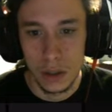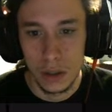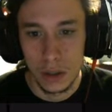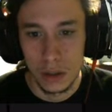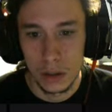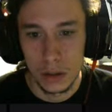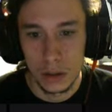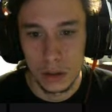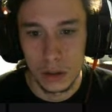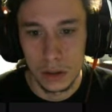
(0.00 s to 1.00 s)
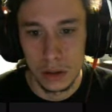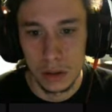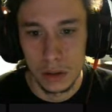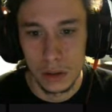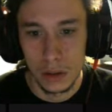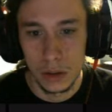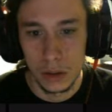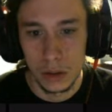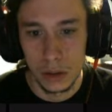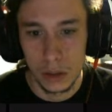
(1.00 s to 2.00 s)

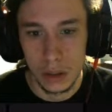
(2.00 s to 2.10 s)
Nothing is said.